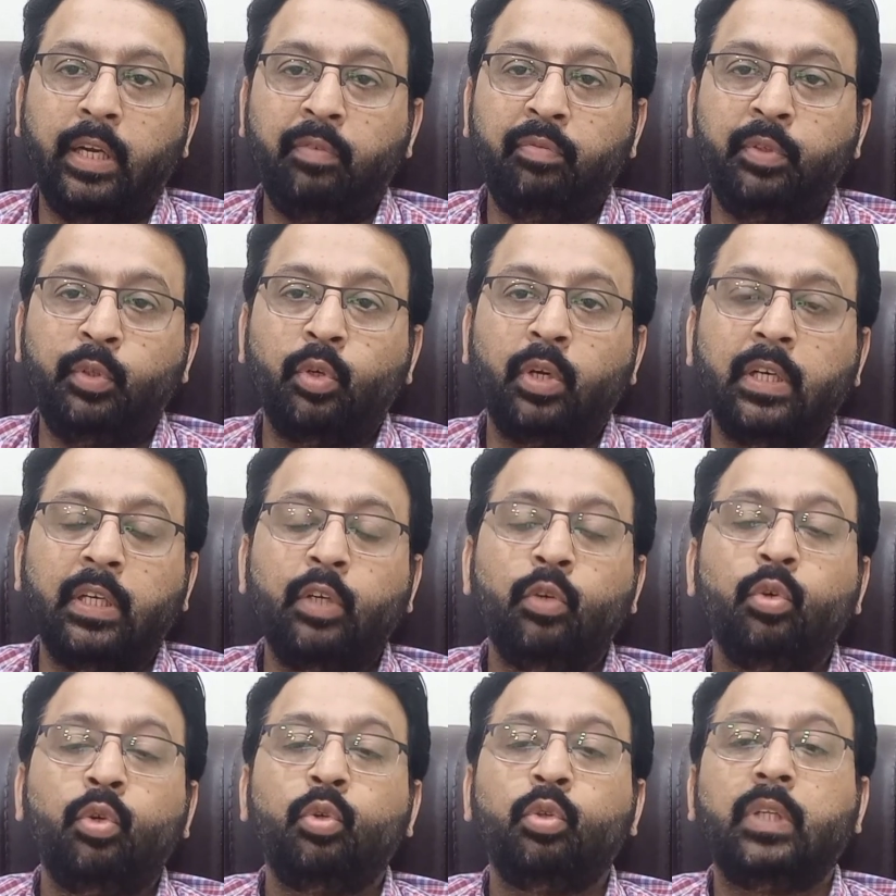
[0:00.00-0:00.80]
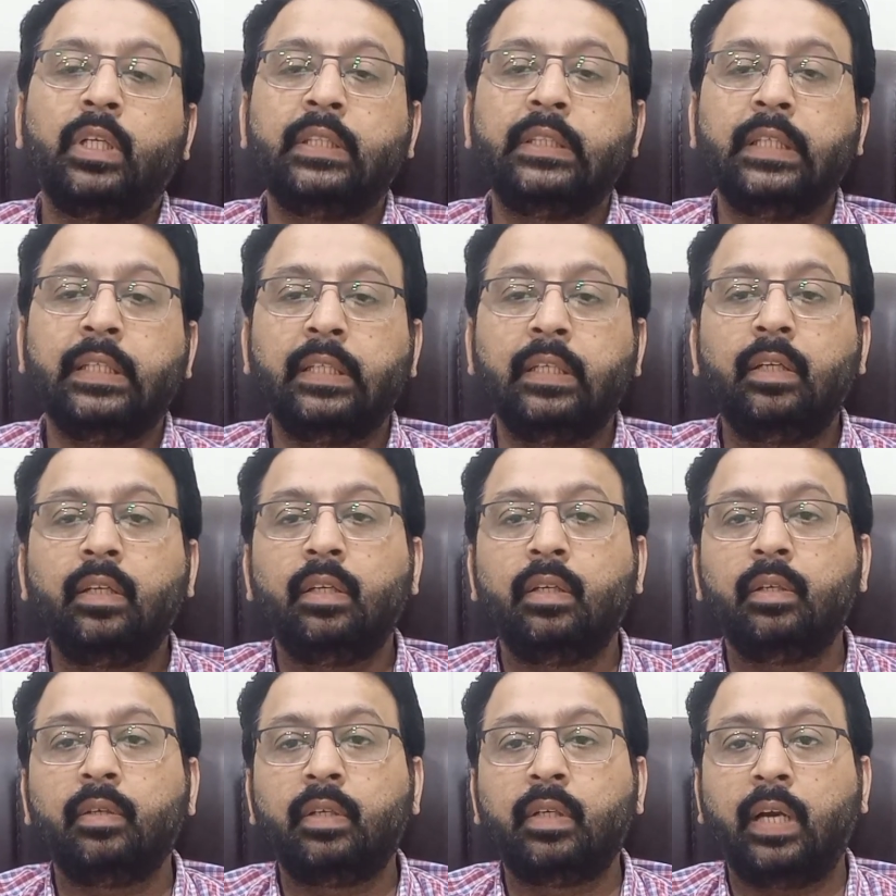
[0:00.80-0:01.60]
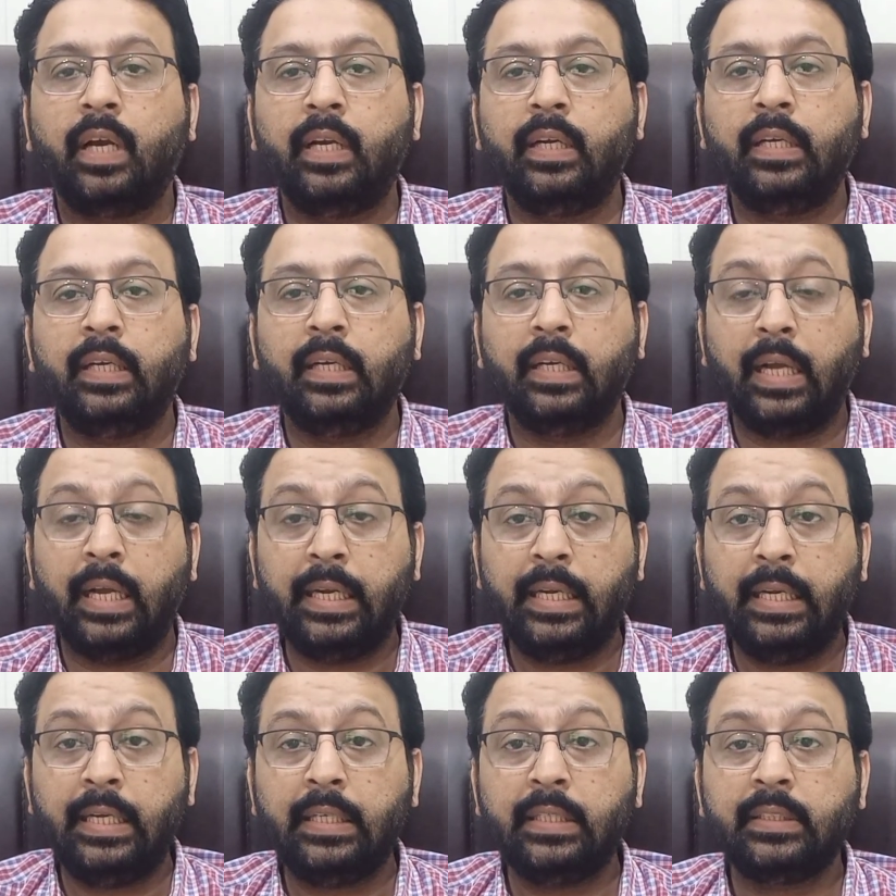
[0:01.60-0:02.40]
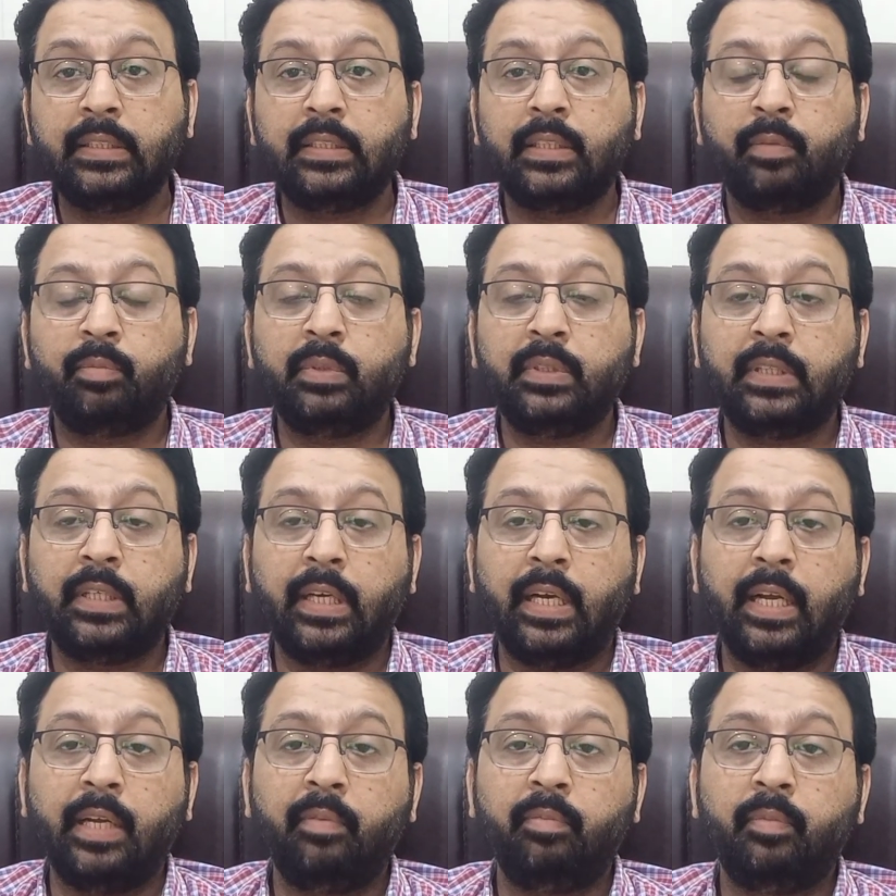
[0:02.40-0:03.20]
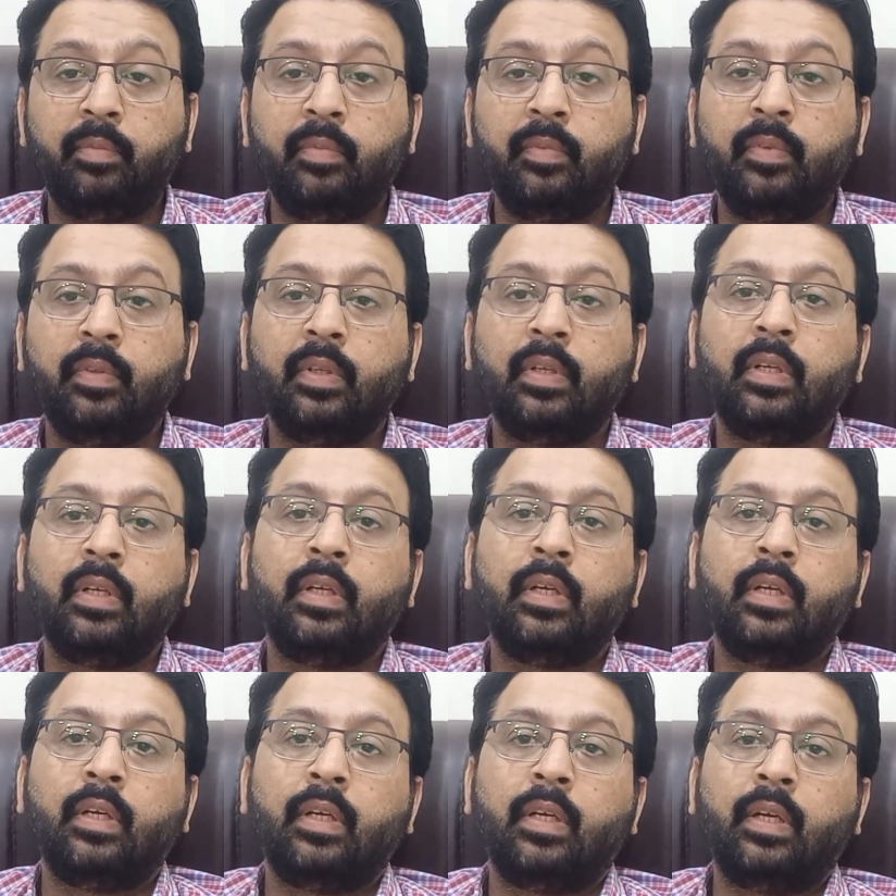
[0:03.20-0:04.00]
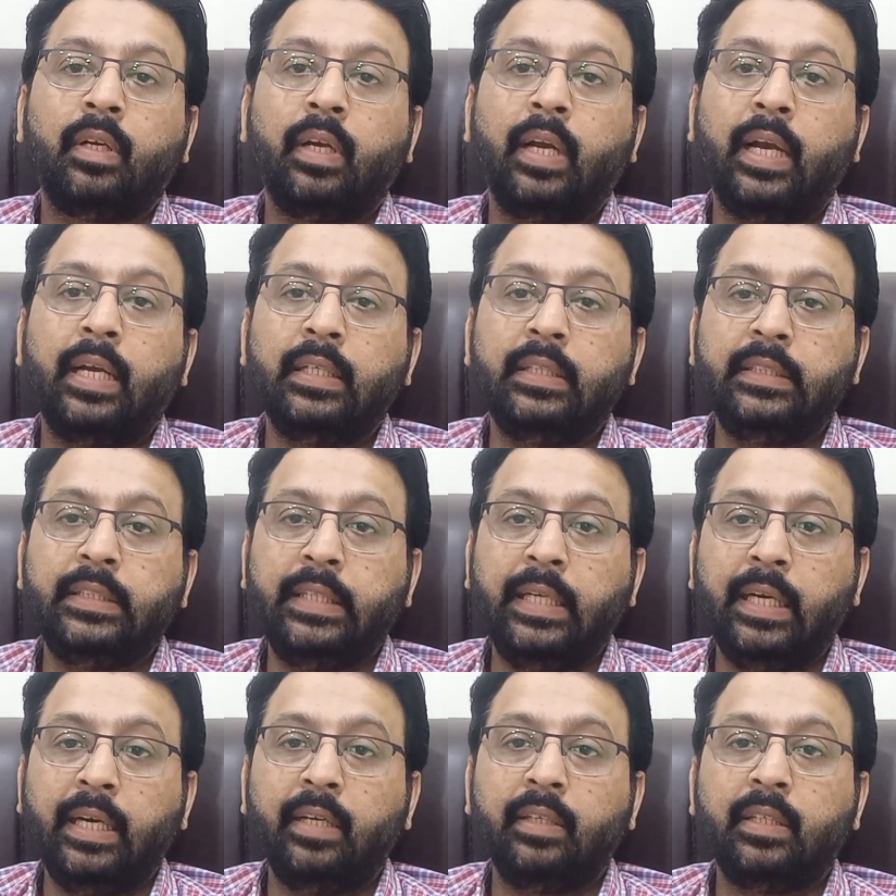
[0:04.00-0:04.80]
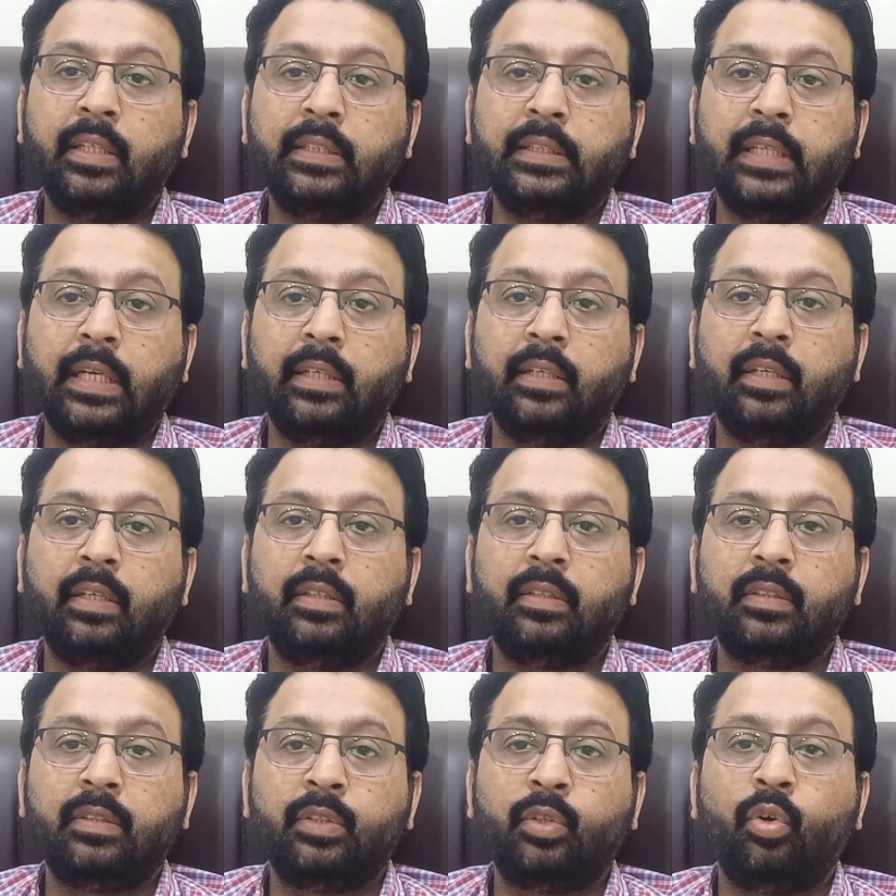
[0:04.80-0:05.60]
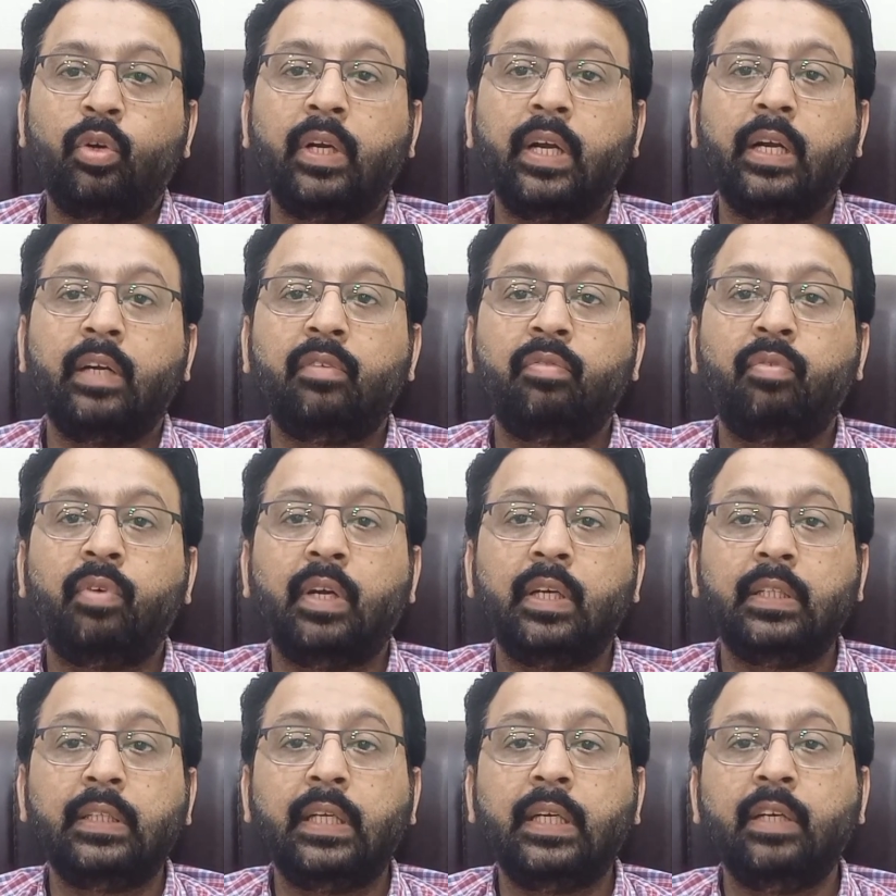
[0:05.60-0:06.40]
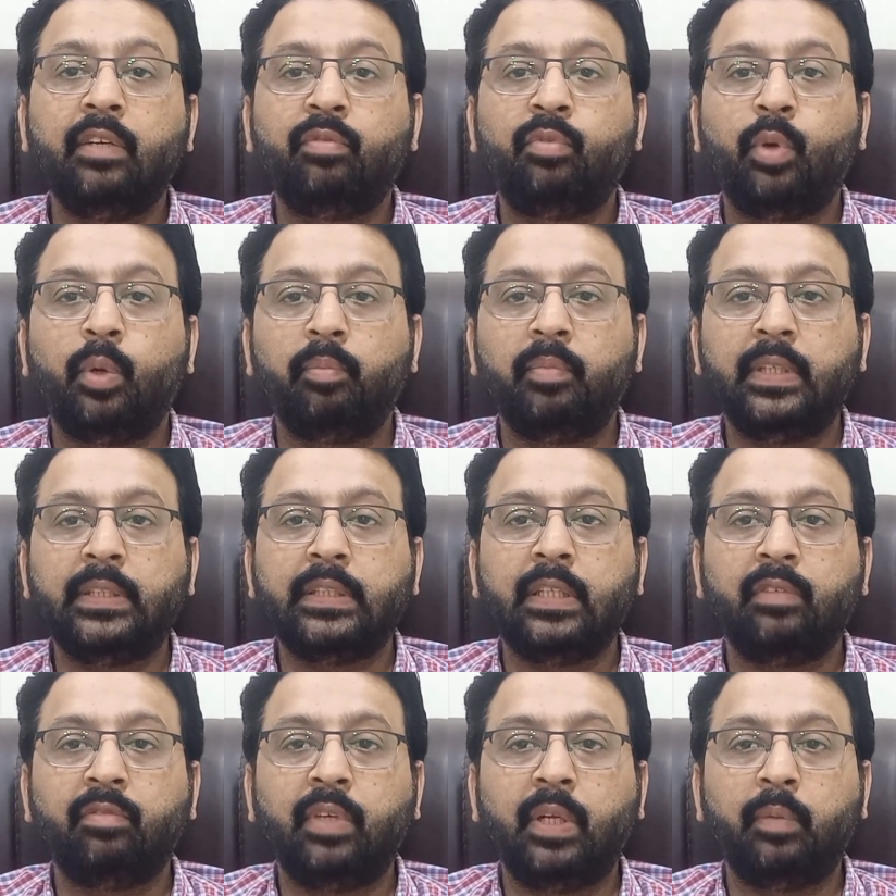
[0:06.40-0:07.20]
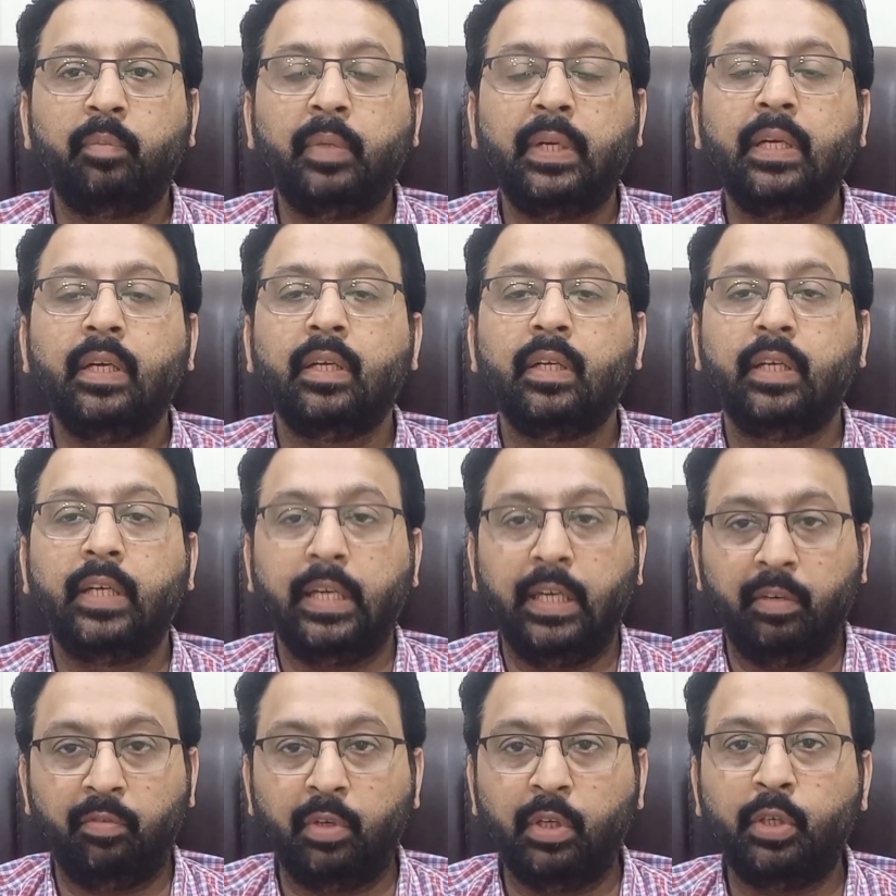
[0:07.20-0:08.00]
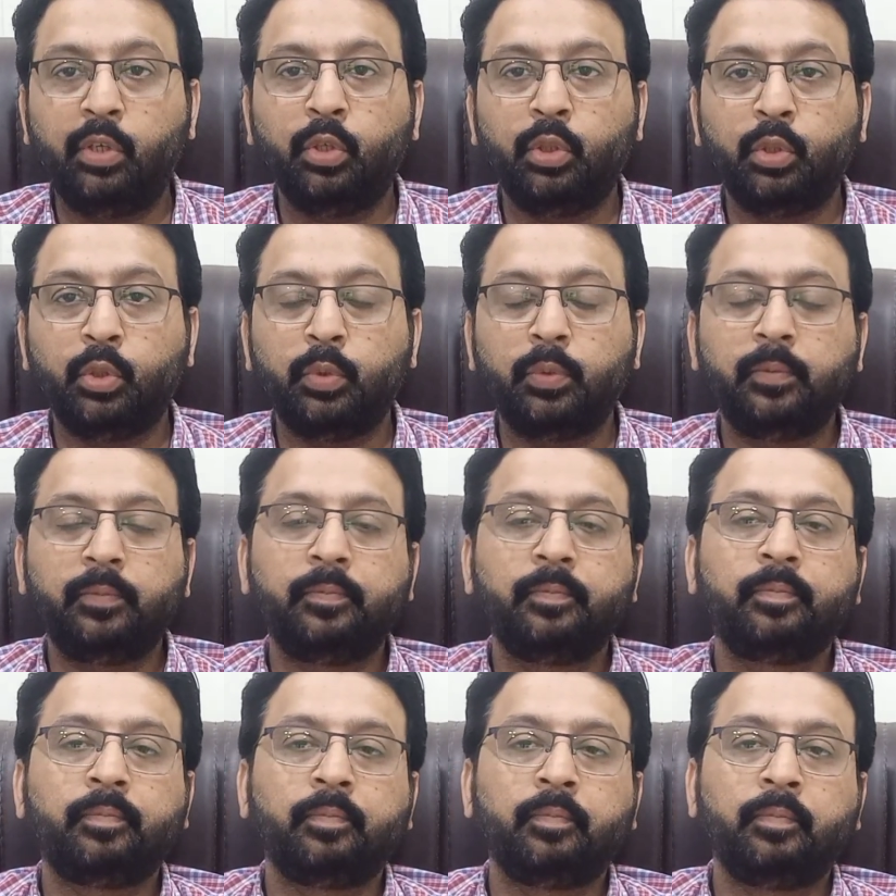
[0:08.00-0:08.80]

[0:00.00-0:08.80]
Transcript: If you are new to the channel, kindly like, subscribe and share the channel so that further information will be delivered to you.